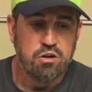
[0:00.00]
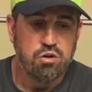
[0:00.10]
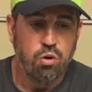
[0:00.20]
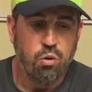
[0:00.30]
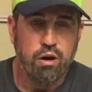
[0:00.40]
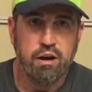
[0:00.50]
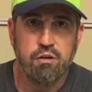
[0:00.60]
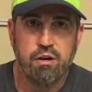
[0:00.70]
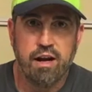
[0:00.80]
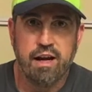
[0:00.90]
toy
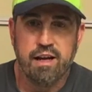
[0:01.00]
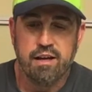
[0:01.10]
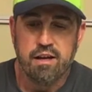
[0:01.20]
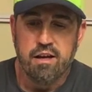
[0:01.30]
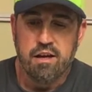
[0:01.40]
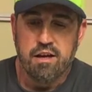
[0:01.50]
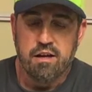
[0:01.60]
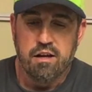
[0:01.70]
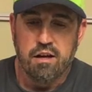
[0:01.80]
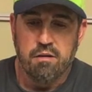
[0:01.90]
grade
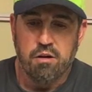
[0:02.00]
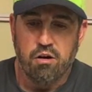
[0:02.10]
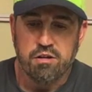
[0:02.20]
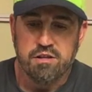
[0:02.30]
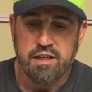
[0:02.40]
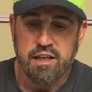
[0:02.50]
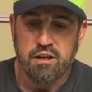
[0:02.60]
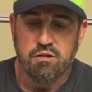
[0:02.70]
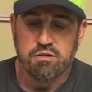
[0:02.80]
RC.